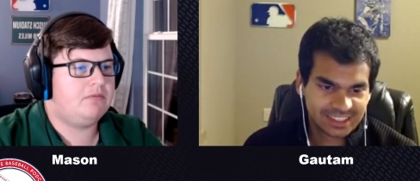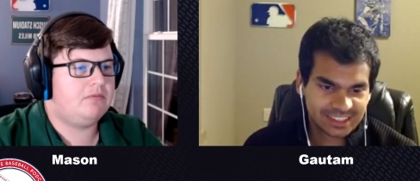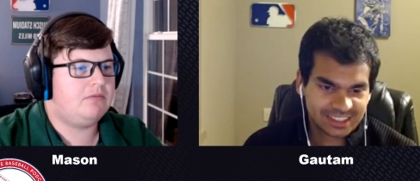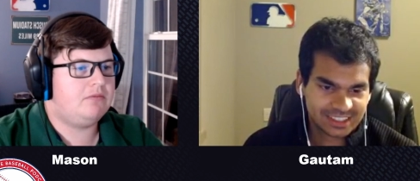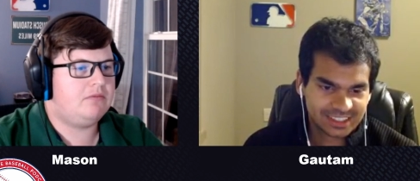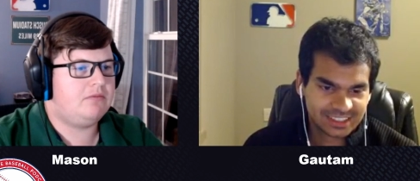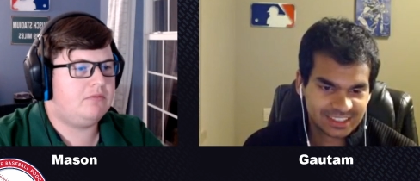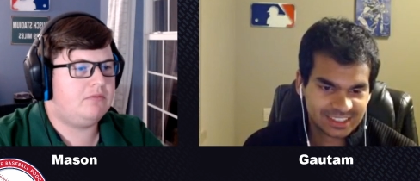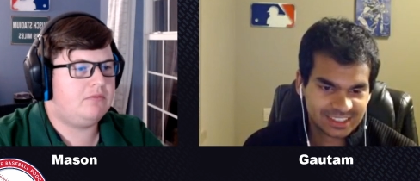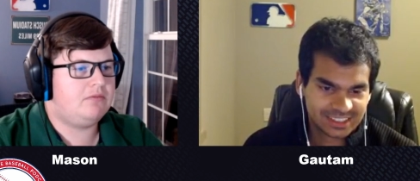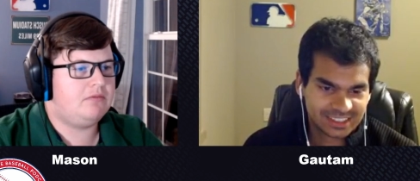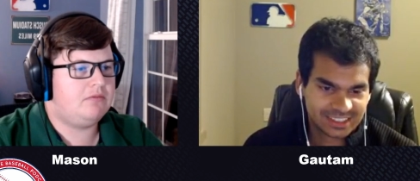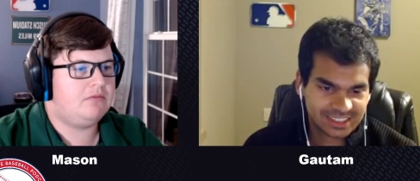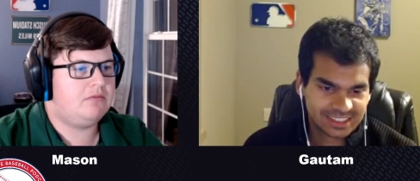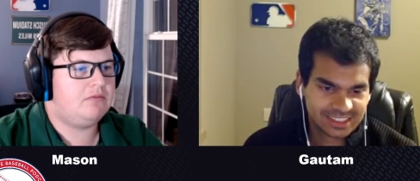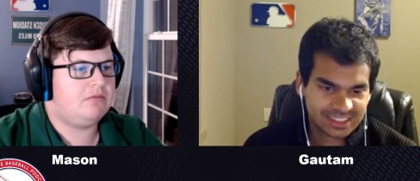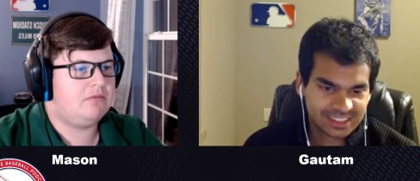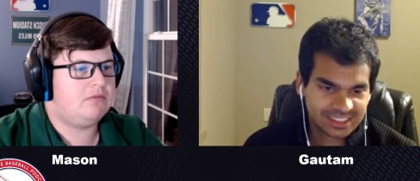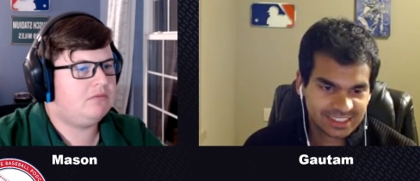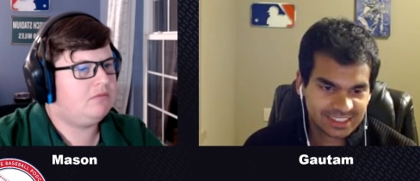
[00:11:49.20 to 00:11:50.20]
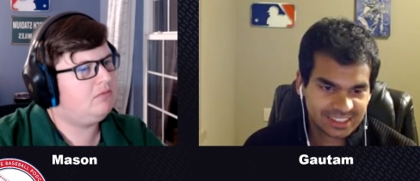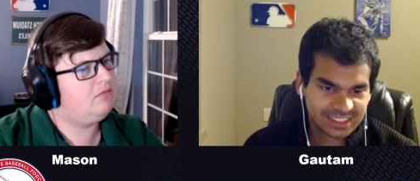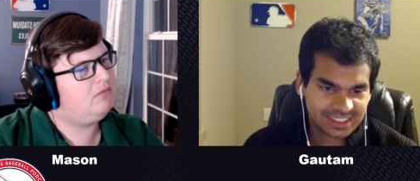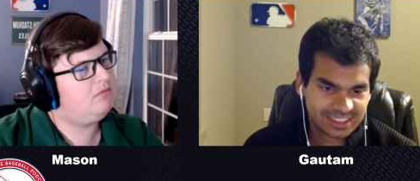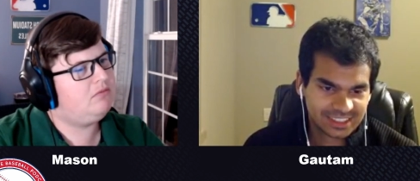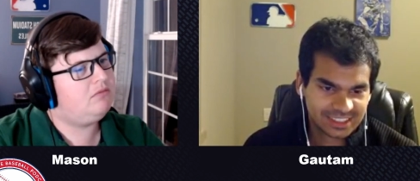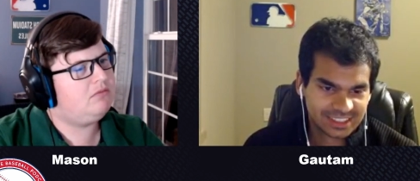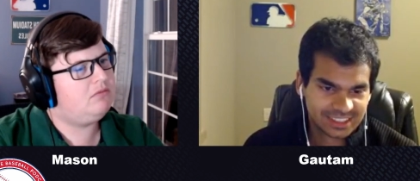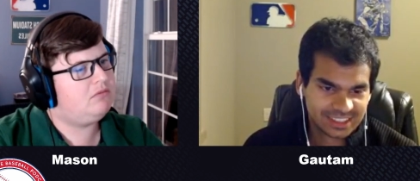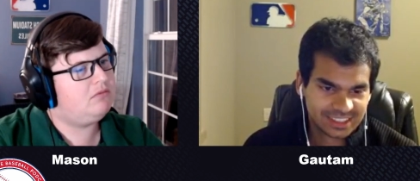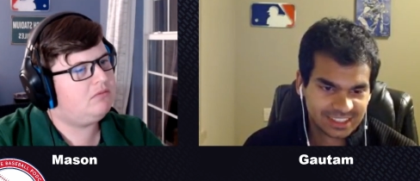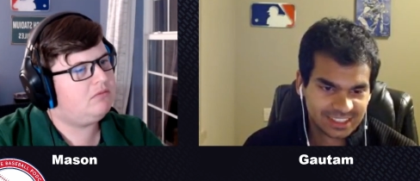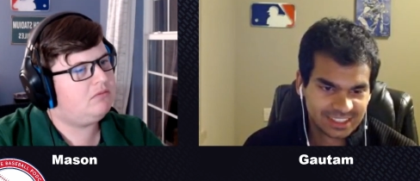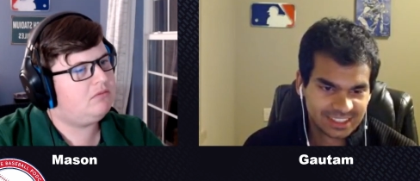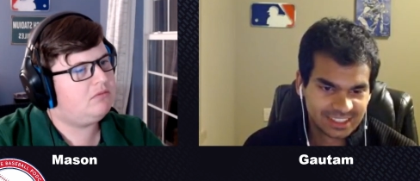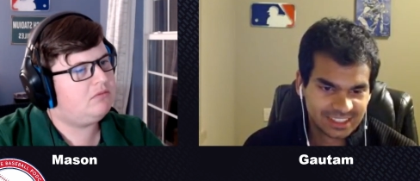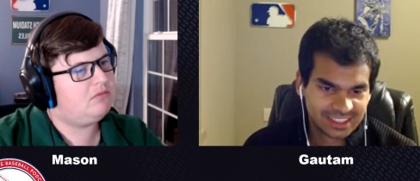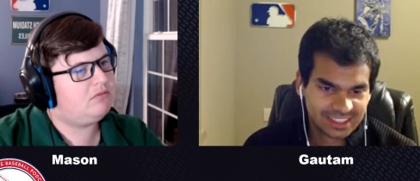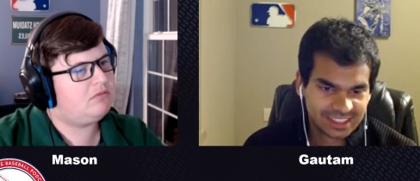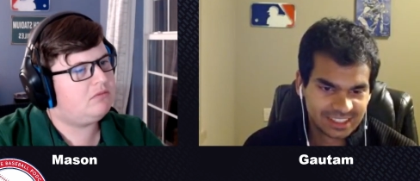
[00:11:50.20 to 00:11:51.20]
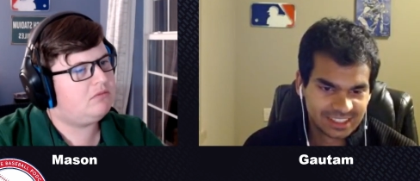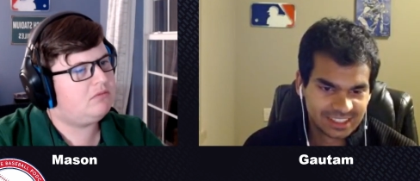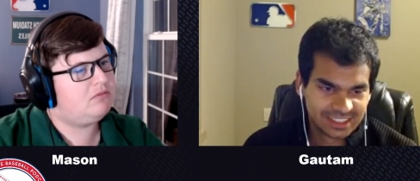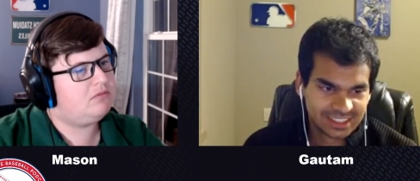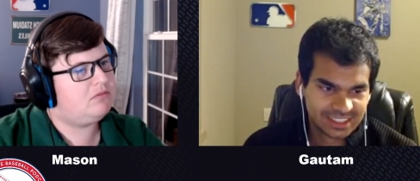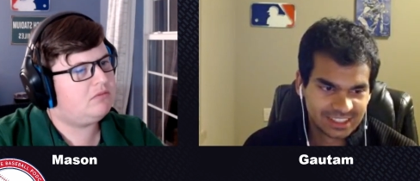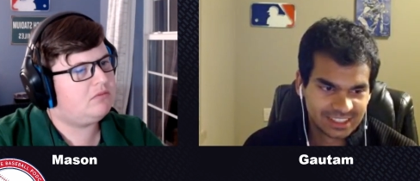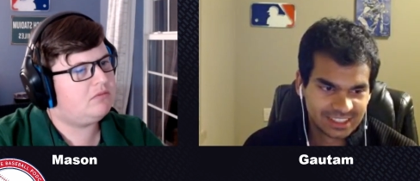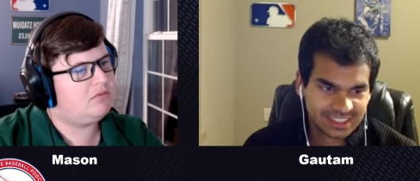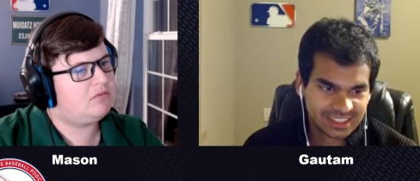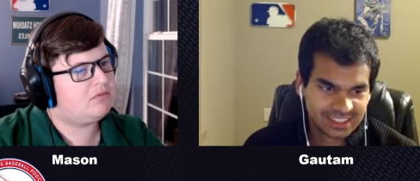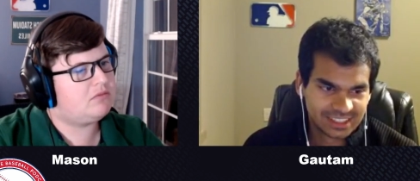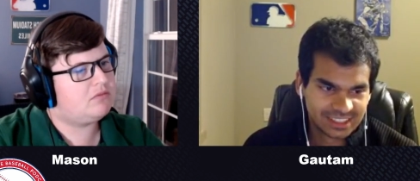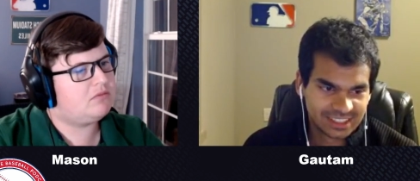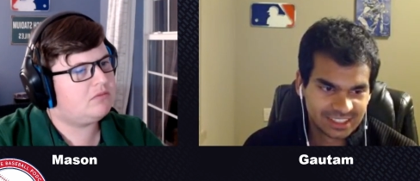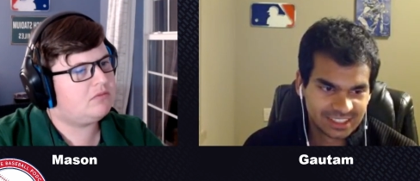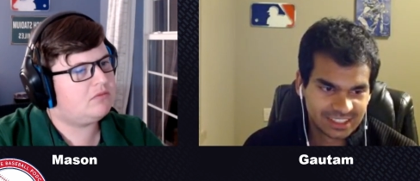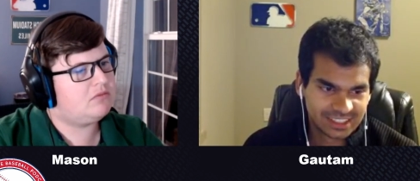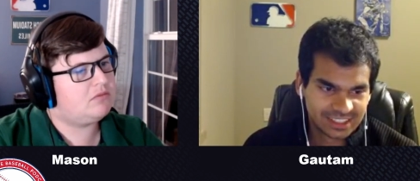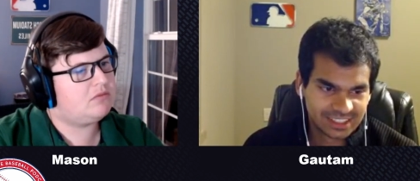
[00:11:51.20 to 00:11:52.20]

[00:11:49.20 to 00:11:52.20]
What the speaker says: Nobody speaks.